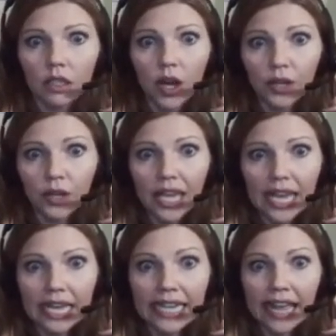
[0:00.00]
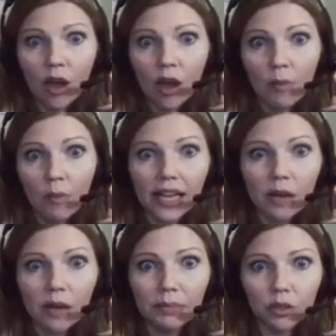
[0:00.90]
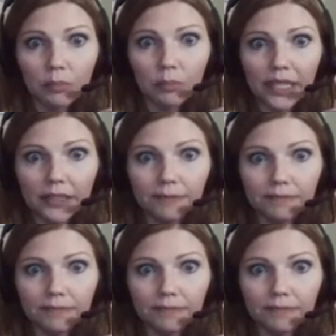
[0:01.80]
Okay, now back up a little bit.